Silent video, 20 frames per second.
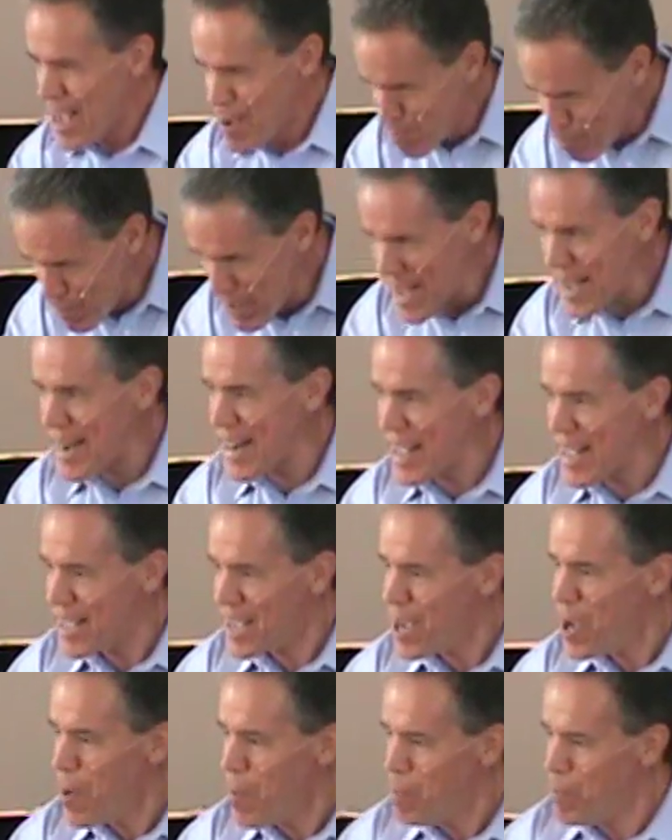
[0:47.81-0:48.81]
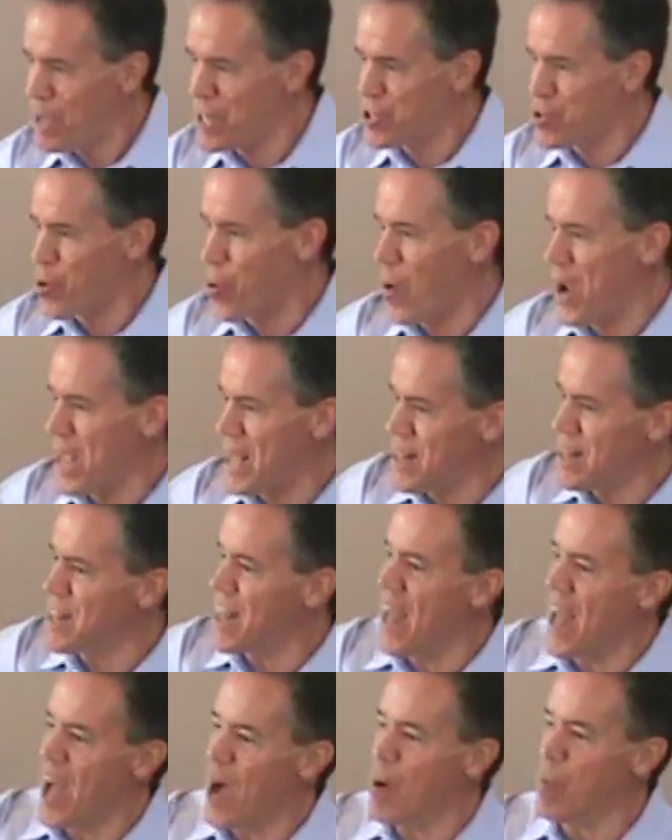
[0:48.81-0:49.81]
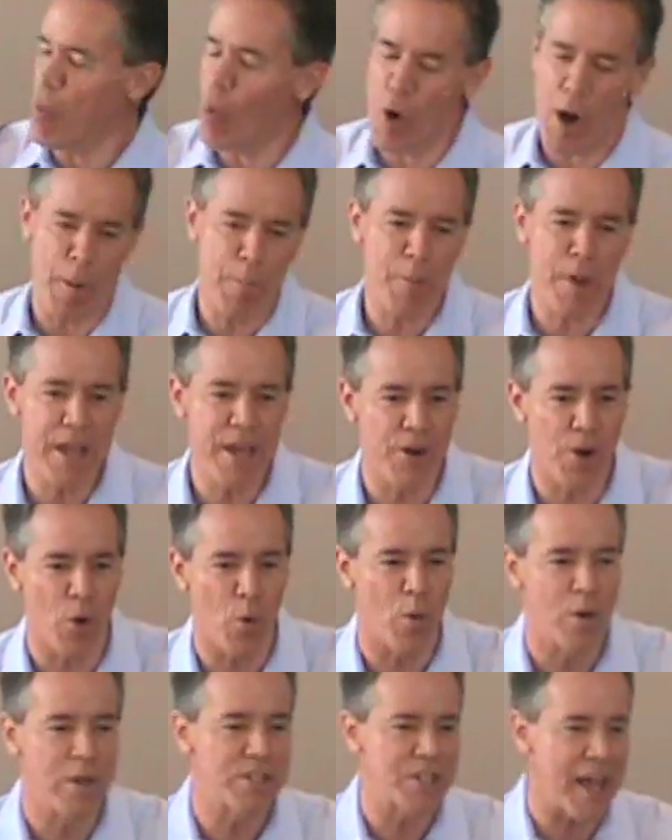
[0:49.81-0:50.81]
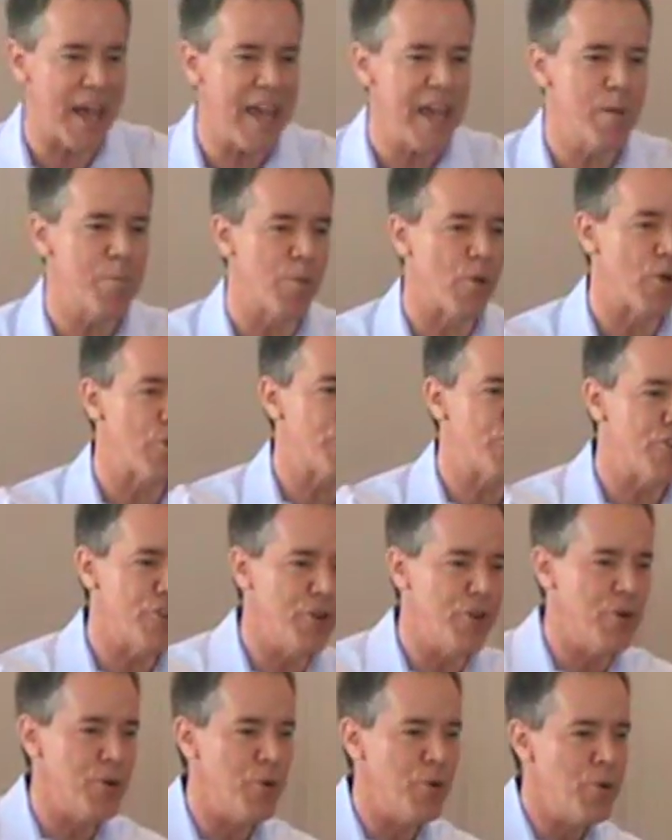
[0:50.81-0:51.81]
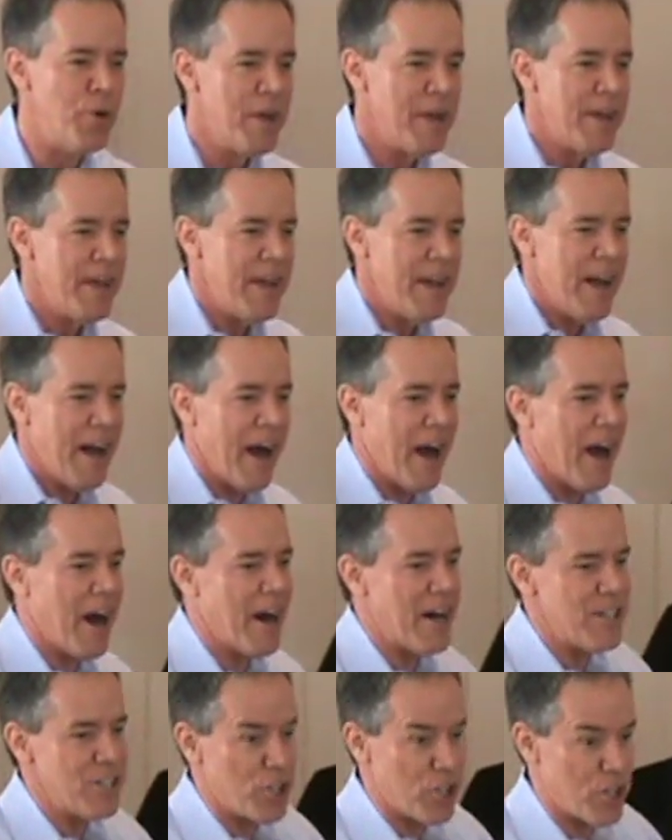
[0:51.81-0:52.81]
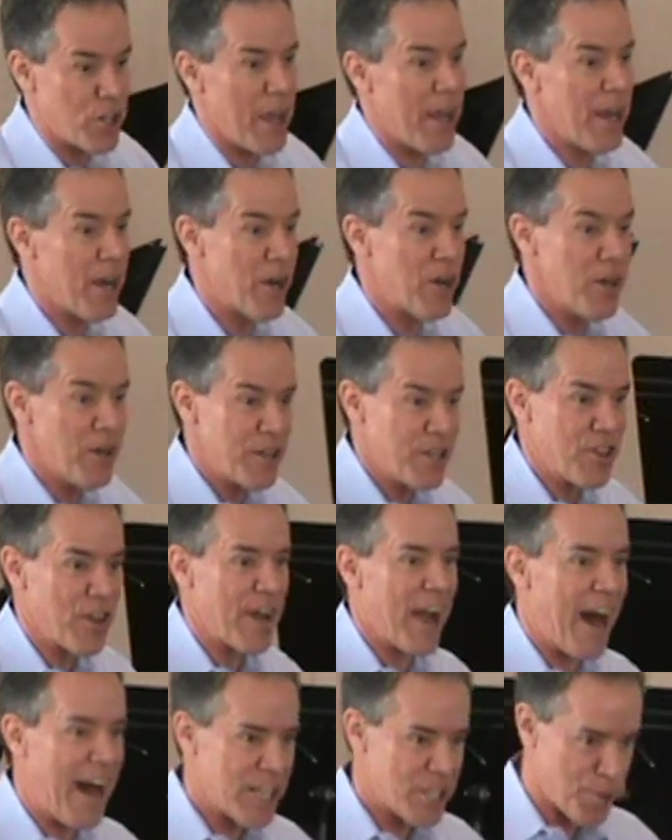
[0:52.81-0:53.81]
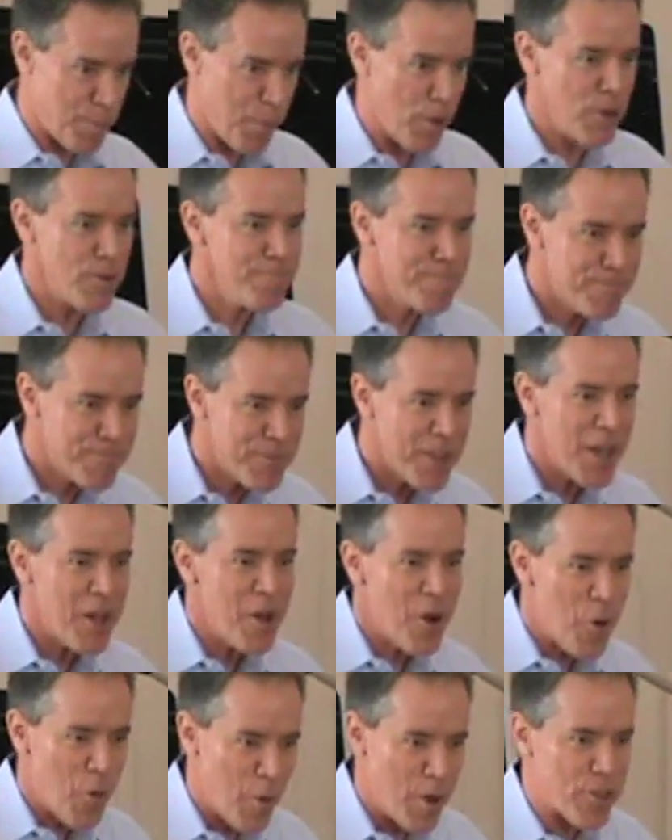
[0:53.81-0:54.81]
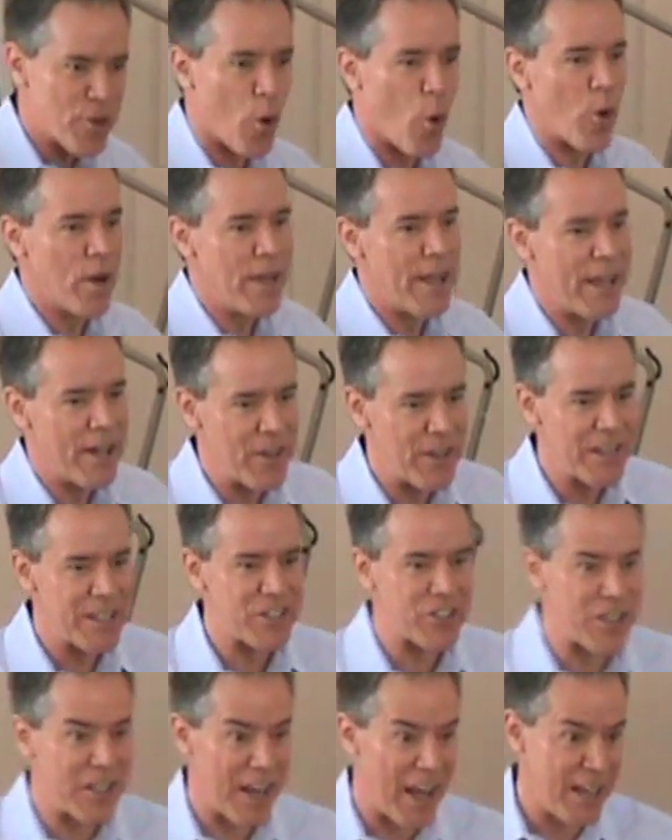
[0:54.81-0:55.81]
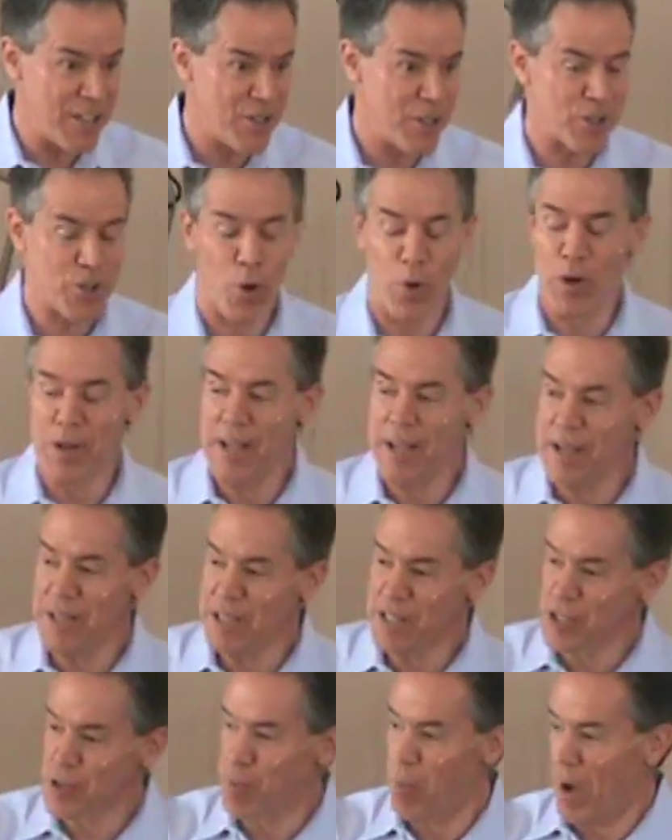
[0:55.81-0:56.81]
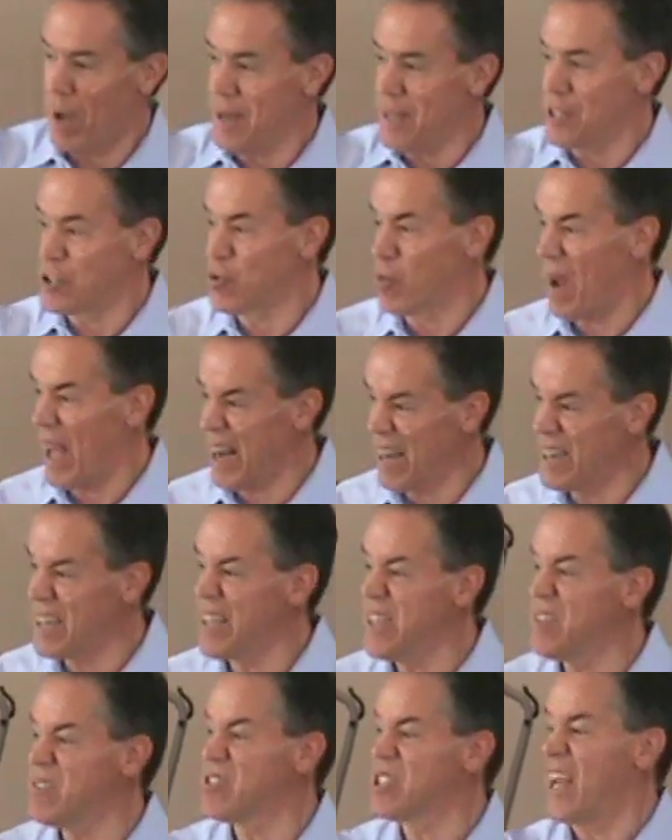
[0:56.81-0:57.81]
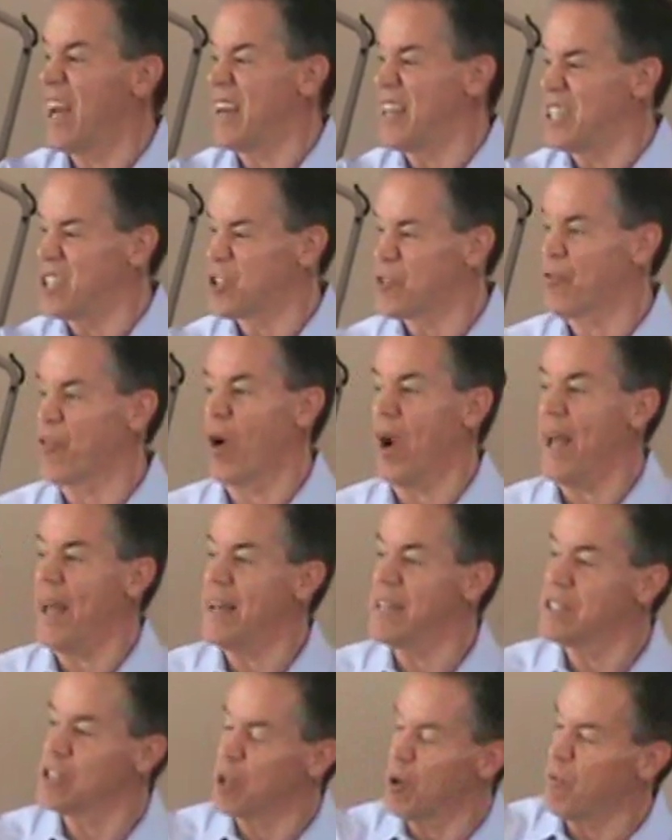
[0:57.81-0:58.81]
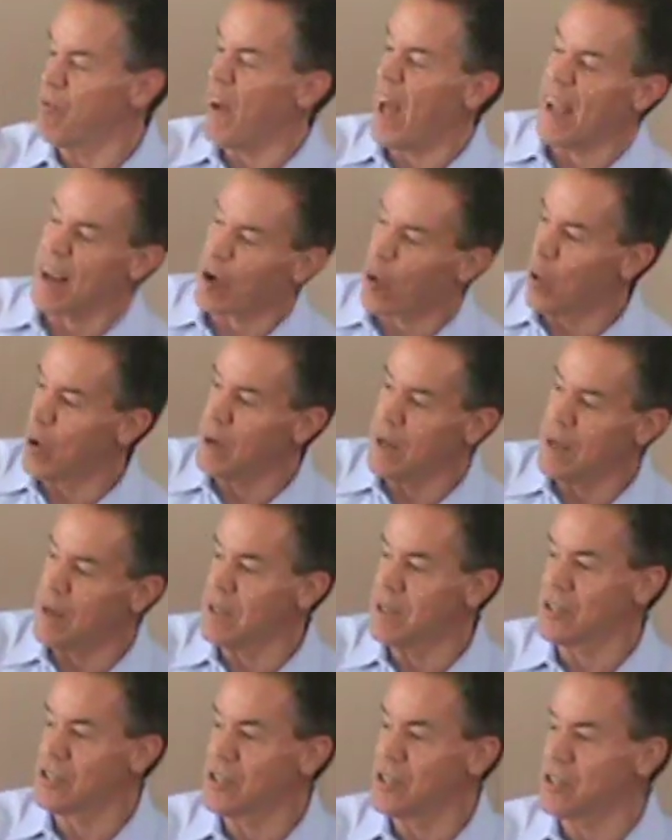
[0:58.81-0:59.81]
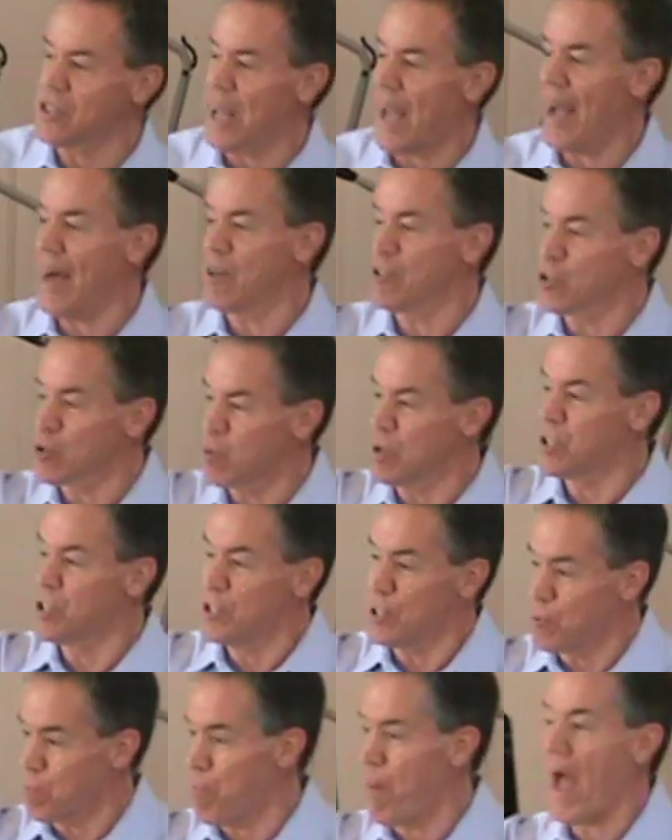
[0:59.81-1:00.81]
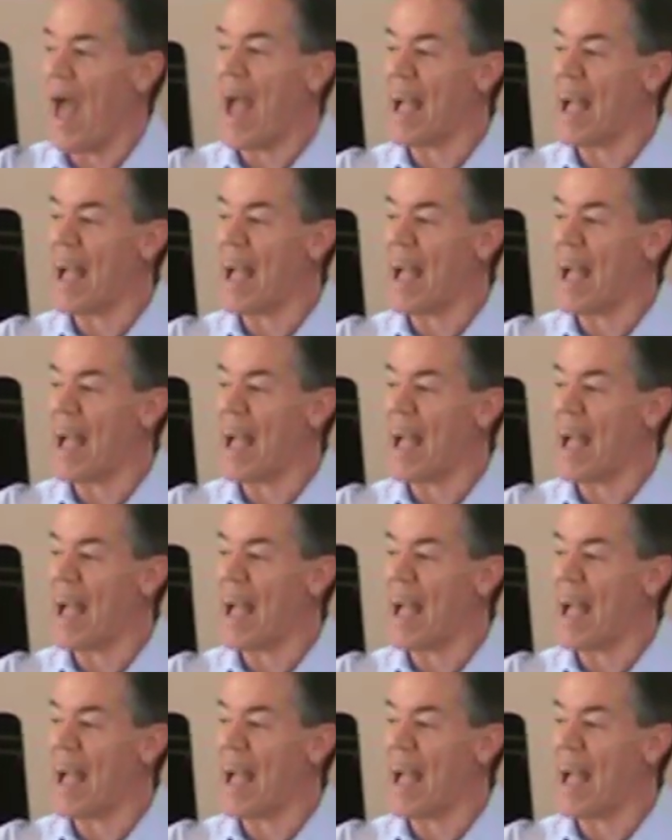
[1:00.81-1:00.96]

a meeting between them where Peter was able to uh, share the gospel with Cornelius, and not just Cornelius, but his relatives and his friends. In fact, Cornelius' house was just